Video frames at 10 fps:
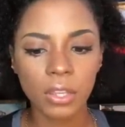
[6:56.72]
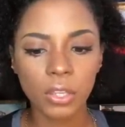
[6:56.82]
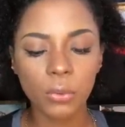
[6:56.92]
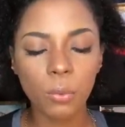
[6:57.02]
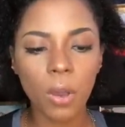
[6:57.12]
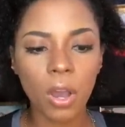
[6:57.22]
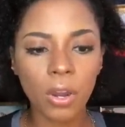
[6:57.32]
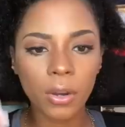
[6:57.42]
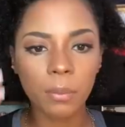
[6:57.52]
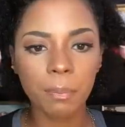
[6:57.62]
you
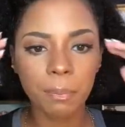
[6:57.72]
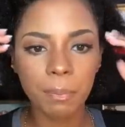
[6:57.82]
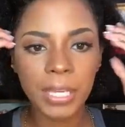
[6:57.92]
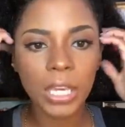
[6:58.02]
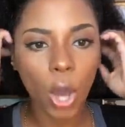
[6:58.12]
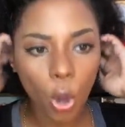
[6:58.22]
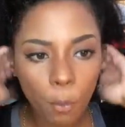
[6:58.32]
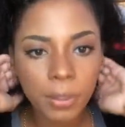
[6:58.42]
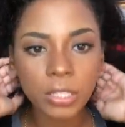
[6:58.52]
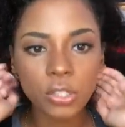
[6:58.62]
are being
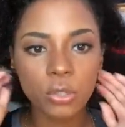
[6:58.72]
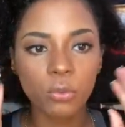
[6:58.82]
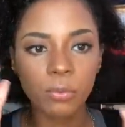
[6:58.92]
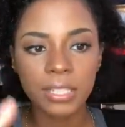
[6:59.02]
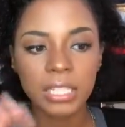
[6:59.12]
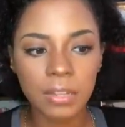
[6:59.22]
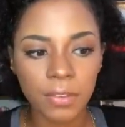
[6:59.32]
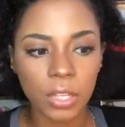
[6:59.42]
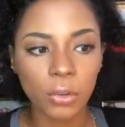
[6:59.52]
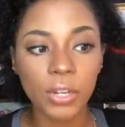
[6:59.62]
open to
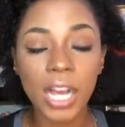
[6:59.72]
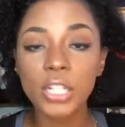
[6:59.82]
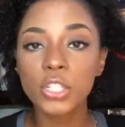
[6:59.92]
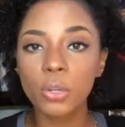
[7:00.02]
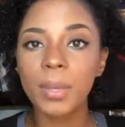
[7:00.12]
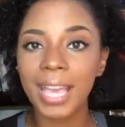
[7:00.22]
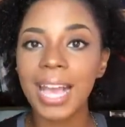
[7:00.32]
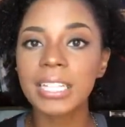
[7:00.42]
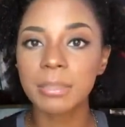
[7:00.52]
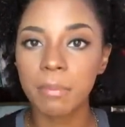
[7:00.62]
receiving. You're not doing
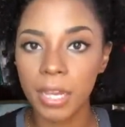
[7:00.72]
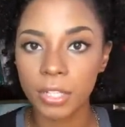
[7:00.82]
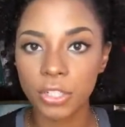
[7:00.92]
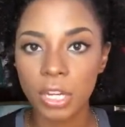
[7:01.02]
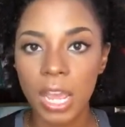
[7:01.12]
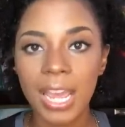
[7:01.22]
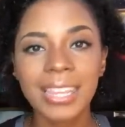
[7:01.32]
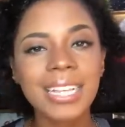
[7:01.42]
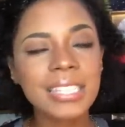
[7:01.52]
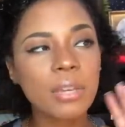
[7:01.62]
as much.
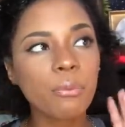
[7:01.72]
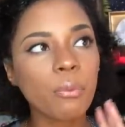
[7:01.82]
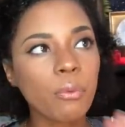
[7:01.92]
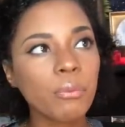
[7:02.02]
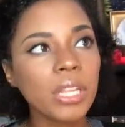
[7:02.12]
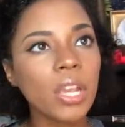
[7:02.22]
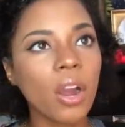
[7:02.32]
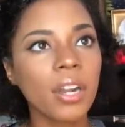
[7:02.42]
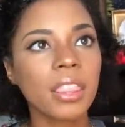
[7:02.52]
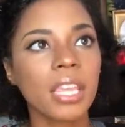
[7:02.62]
That's a really
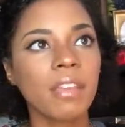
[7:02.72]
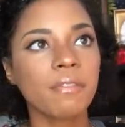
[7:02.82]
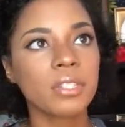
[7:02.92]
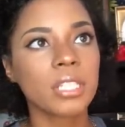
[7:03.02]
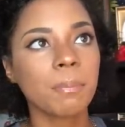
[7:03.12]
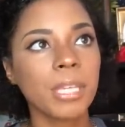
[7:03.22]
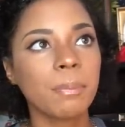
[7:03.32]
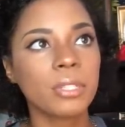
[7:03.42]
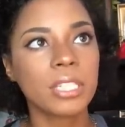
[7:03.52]
hard thing for some people